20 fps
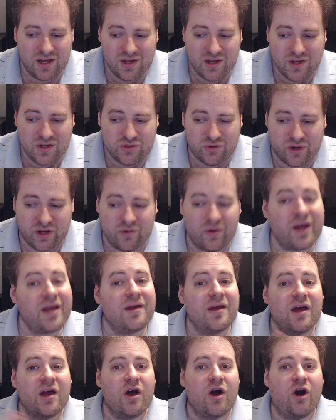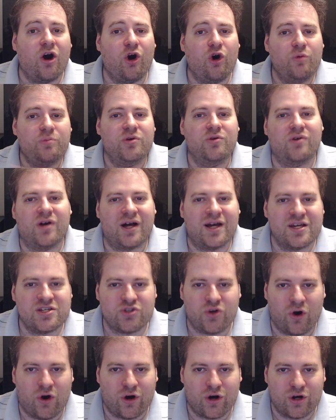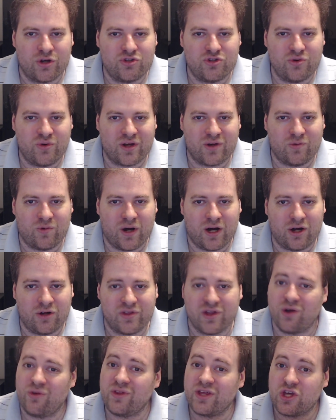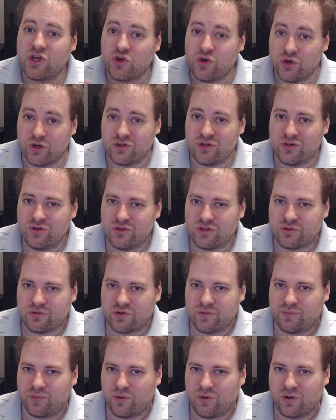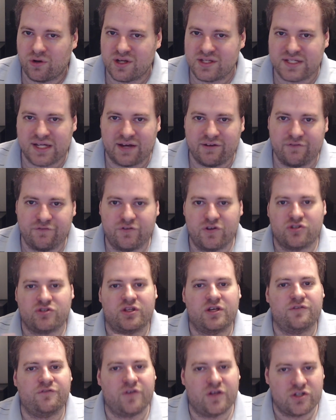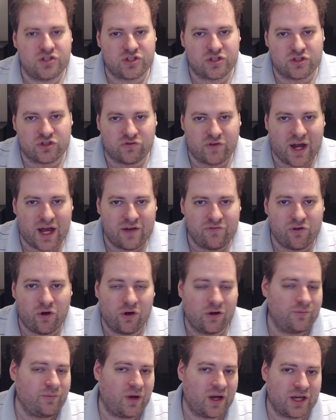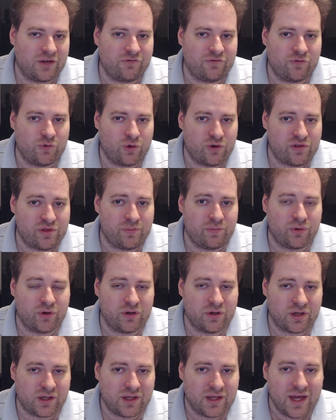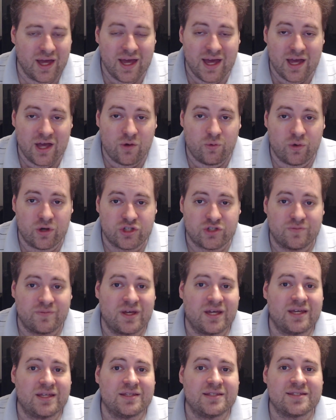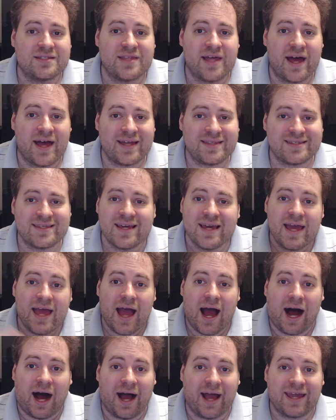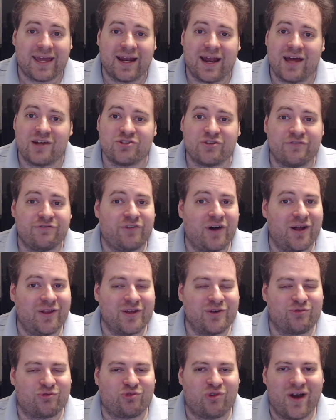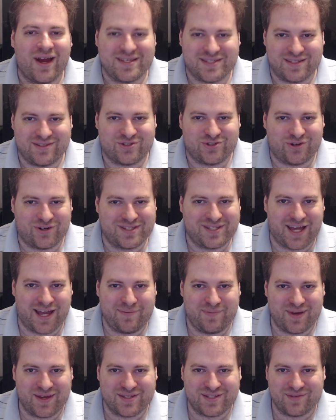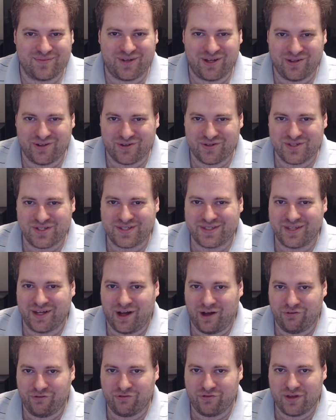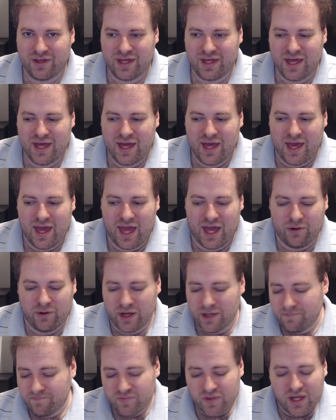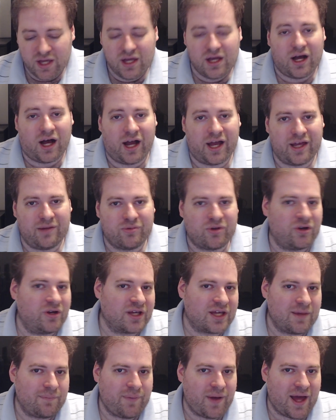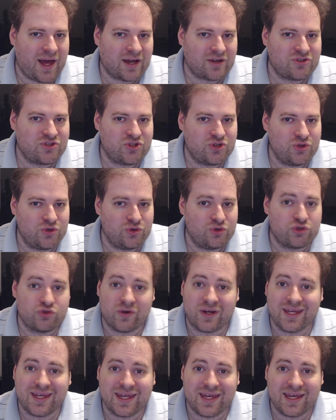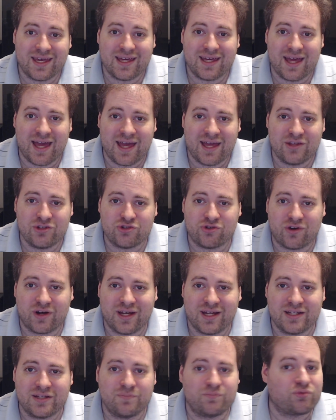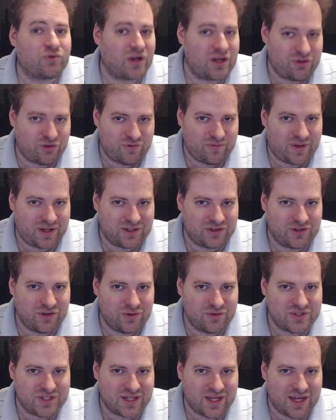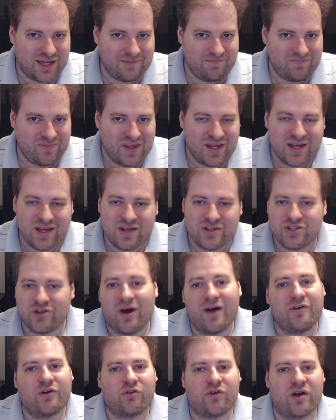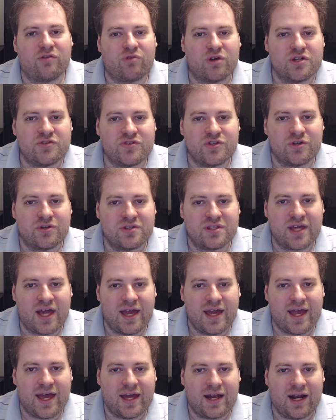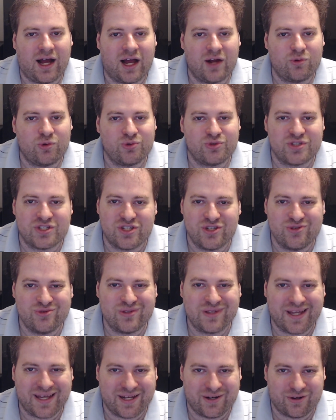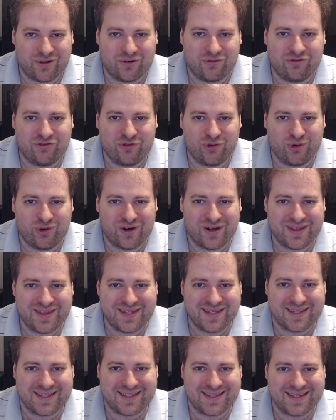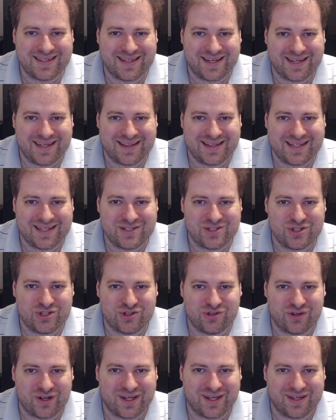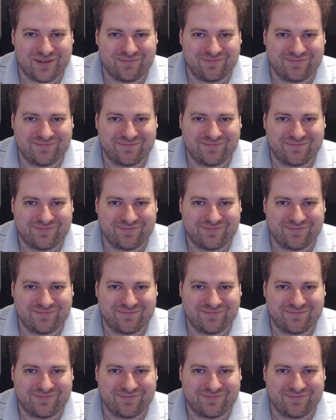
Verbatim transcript: So anyway, hope you guys are doing well. The only good news to report is I've officially finished a draft on my fourth book, which means that I can actually finally rest and start typing some other stuff. Anyway, I am going to get back to drinking and trying to breathe through my nose again. So have a great rest of your day, and I will see you later for the nightly stream.